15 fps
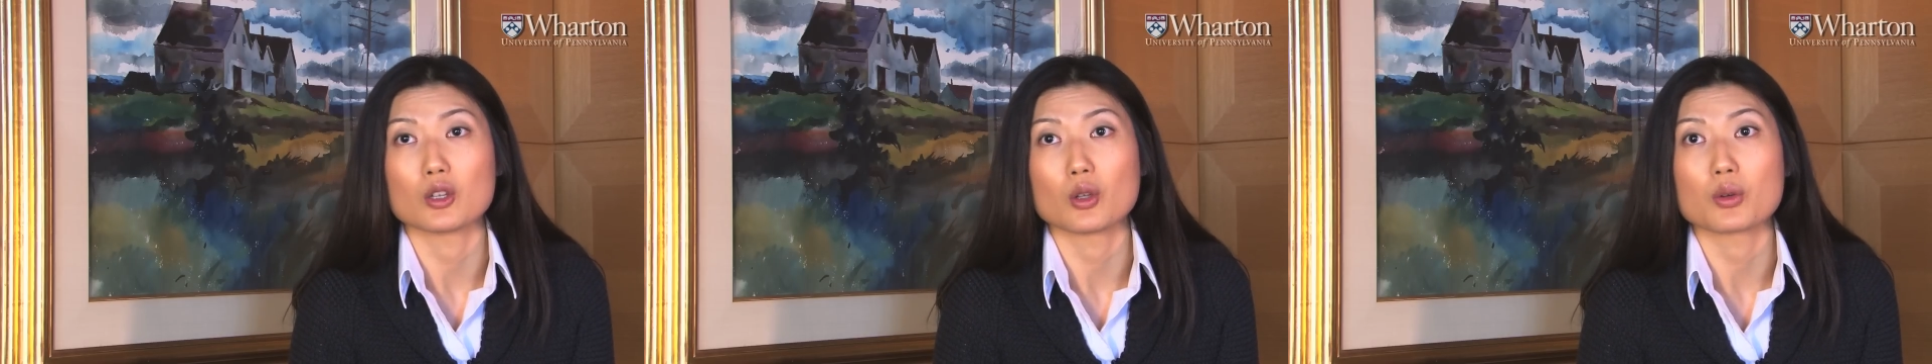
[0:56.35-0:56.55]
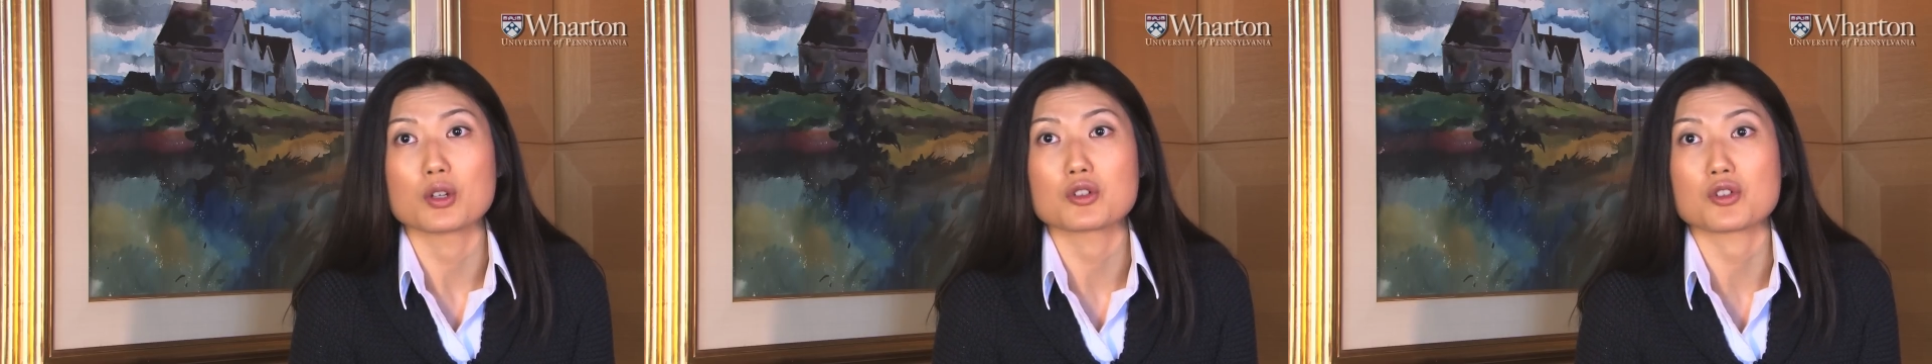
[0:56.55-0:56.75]

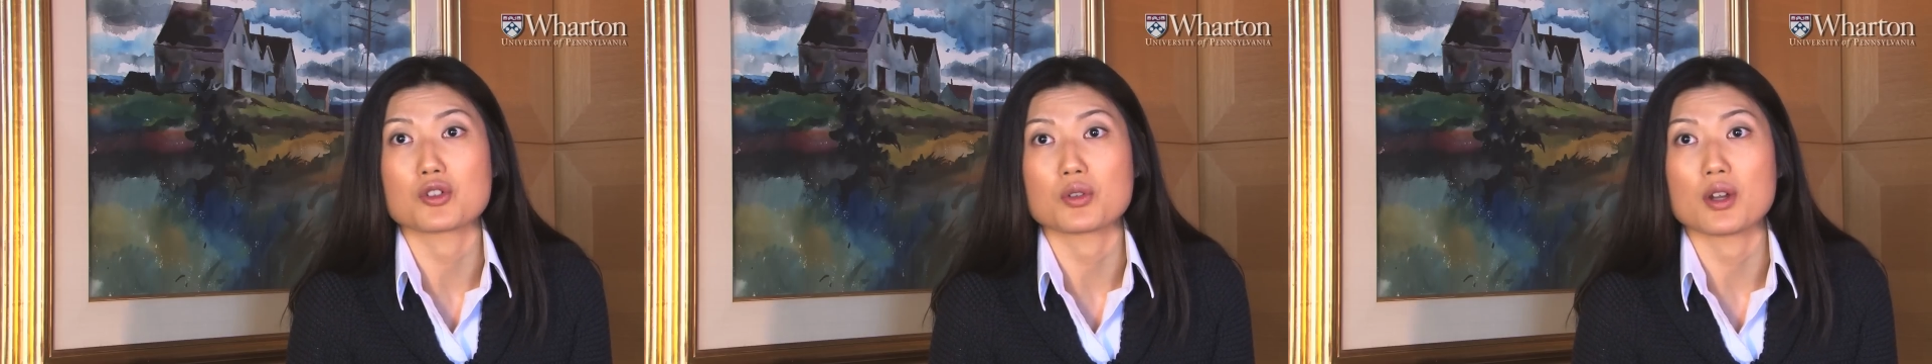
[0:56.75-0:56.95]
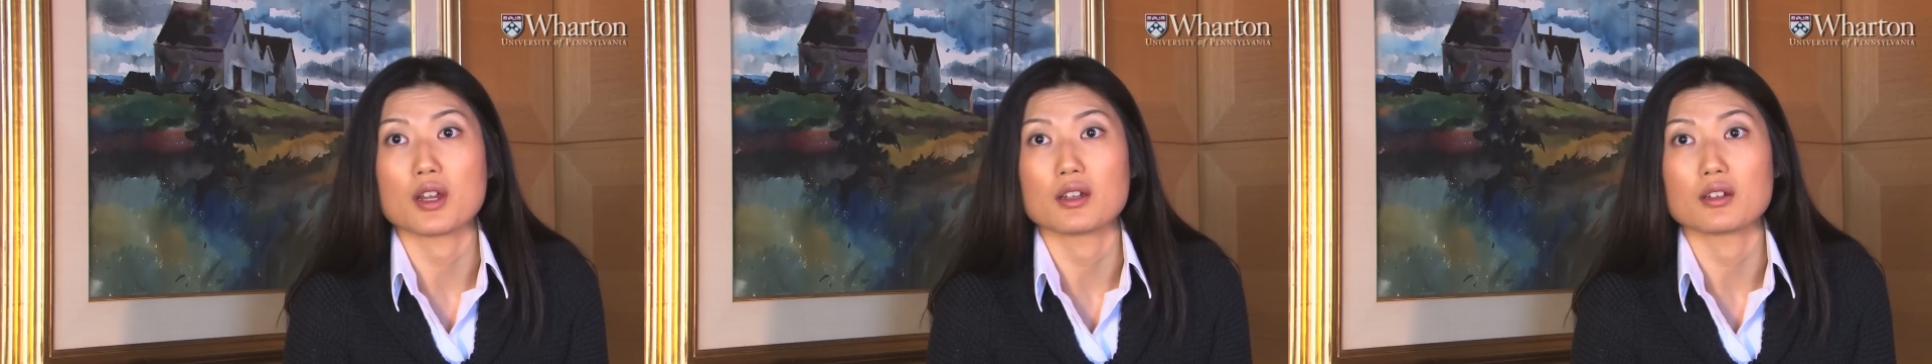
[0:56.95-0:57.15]
low
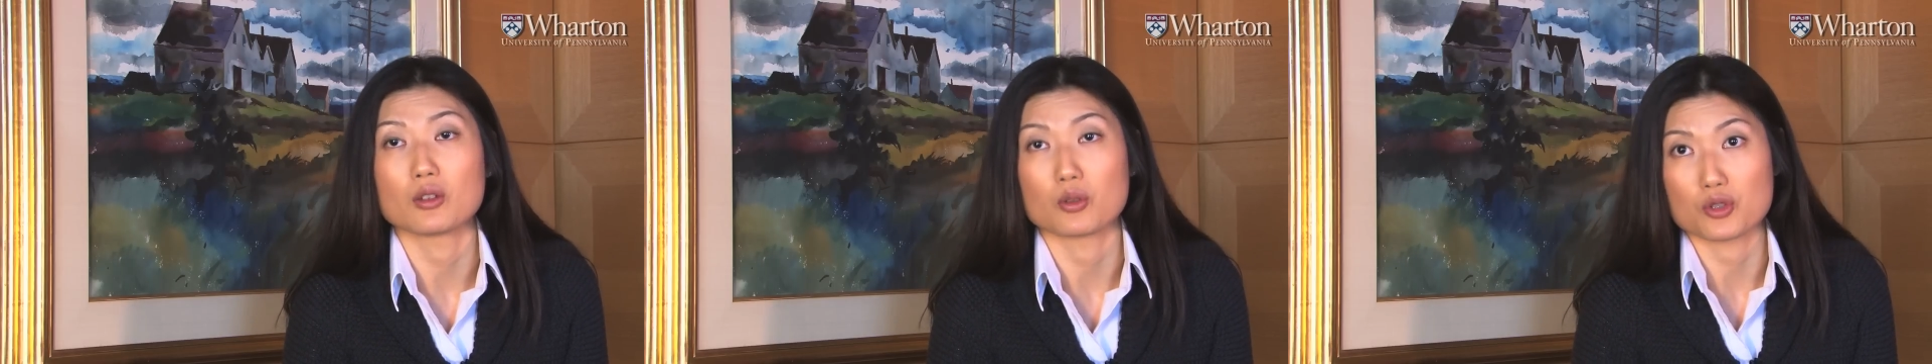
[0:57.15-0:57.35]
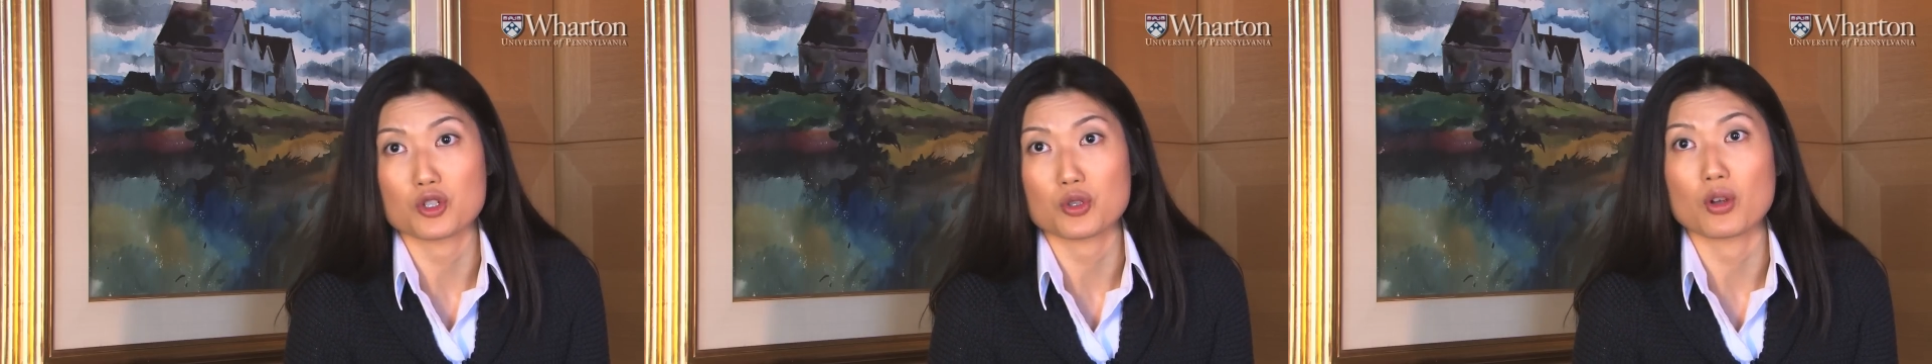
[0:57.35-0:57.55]
interest rate,
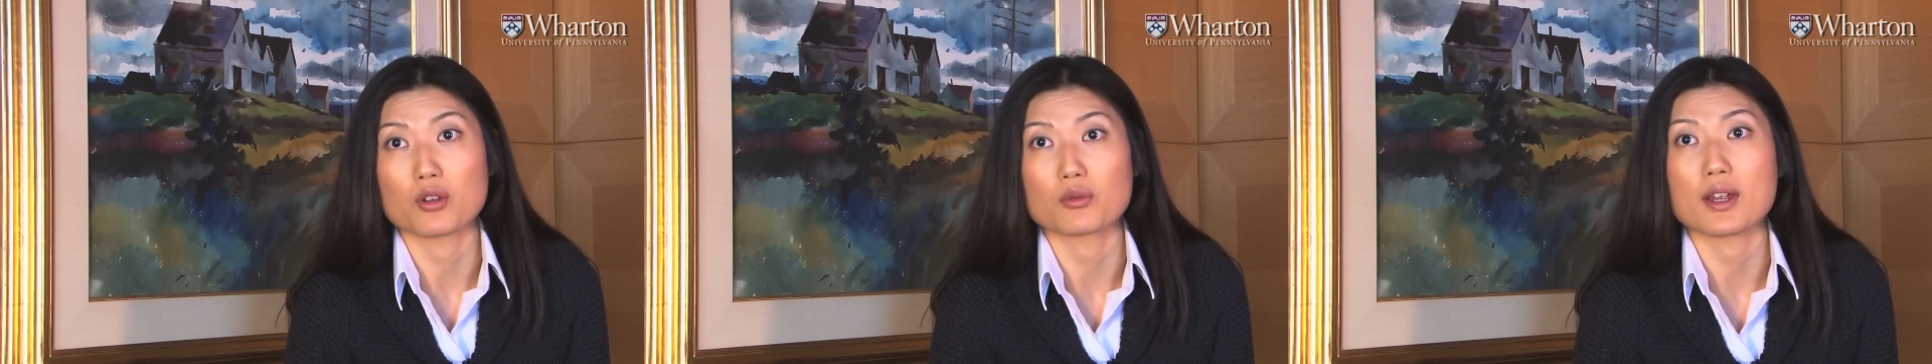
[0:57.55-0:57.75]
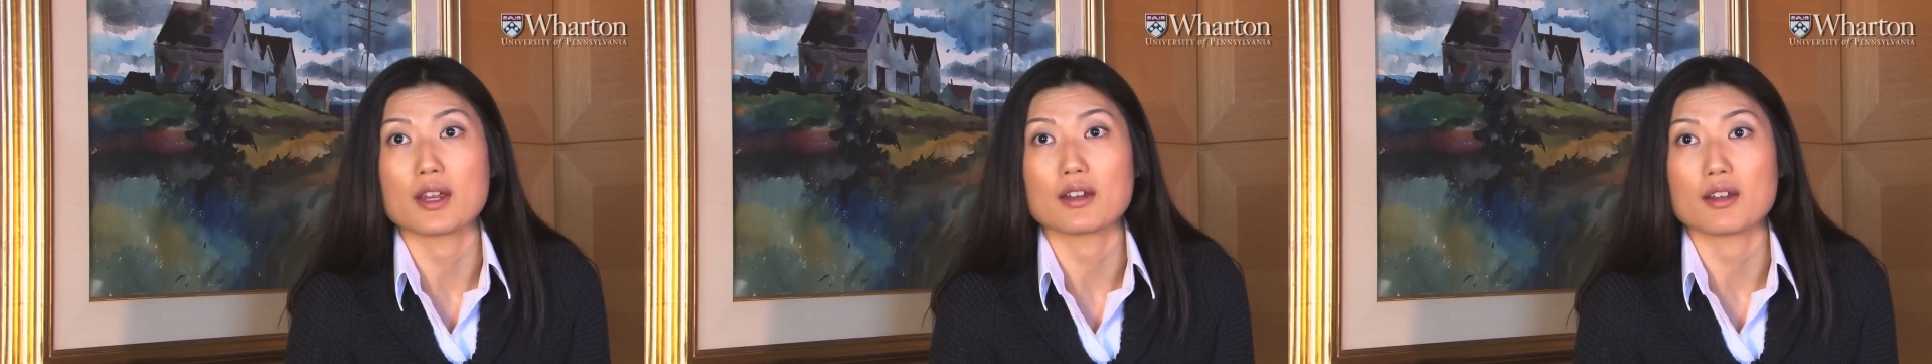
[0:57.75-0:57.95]
low
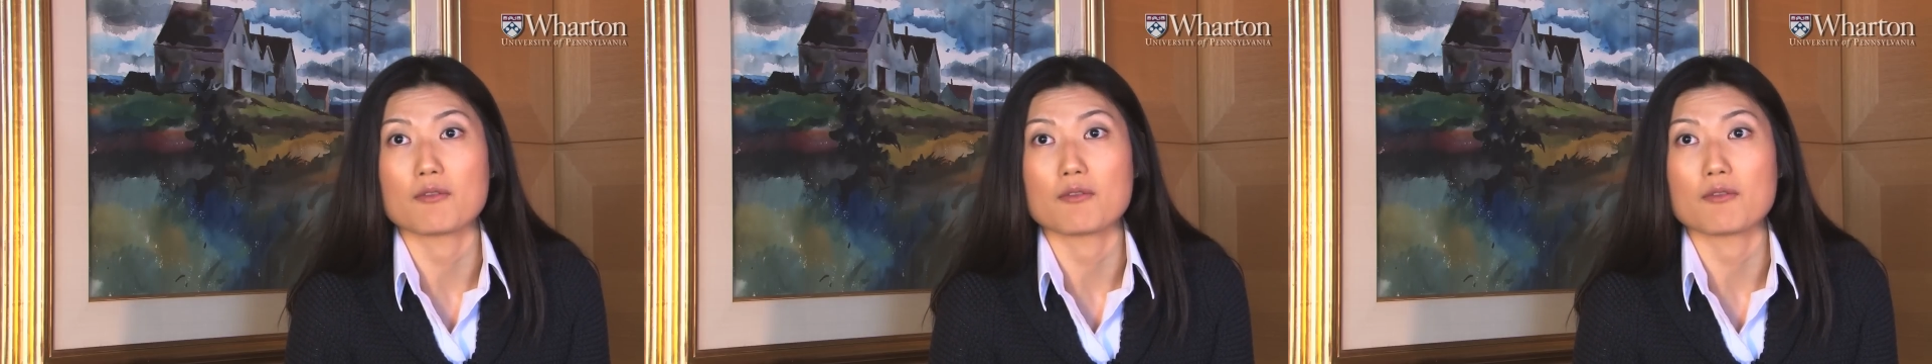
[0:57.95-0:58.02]
short rate